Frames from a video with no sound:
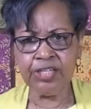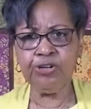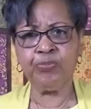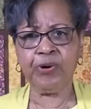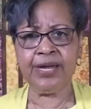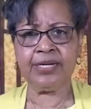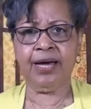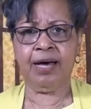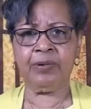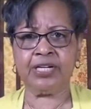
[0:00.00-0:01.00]
you pray to
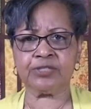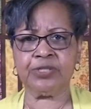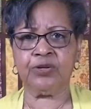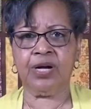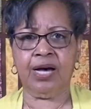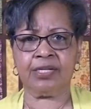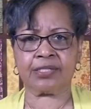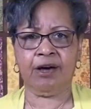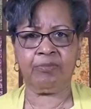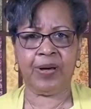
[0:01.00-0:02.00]
God, because we know God is
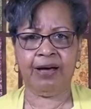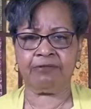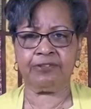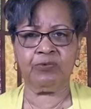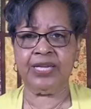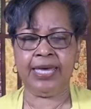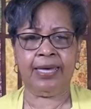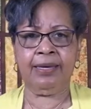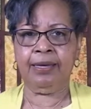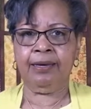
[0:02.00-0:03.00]
all powerful.
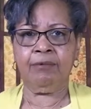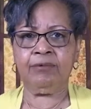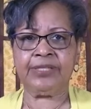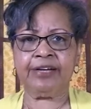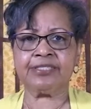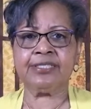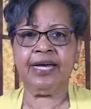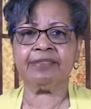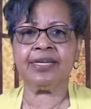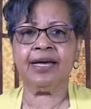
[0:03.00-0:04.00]
There's
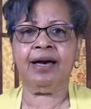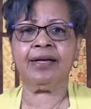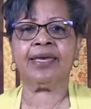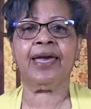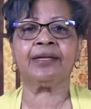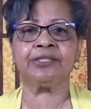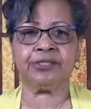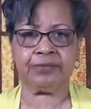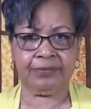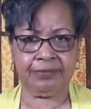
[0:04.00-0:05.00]
nothing God can't
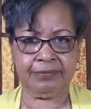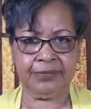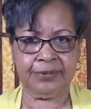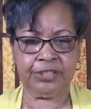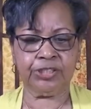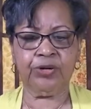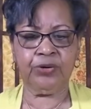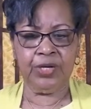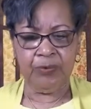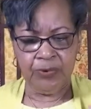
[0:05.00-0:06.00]
do.
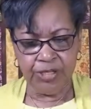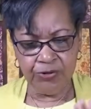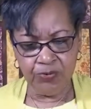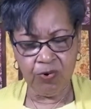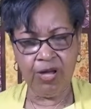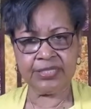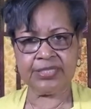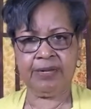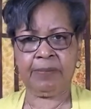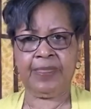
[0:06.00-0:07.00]
So when you want
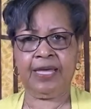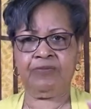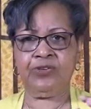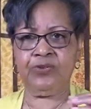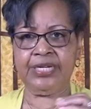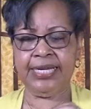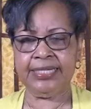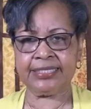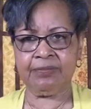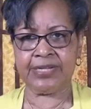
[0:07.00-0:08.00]
something, if you
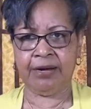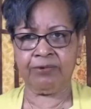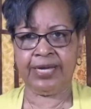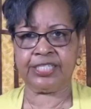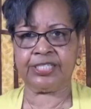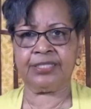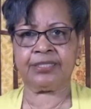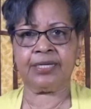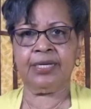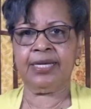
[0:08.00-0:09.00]
need some
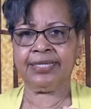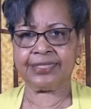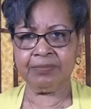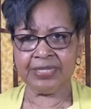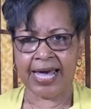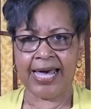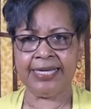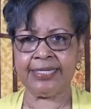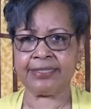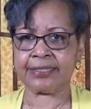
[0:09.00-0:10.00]
directions, some
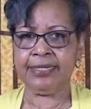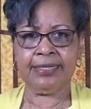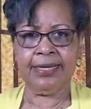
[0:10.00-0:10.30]
guidance,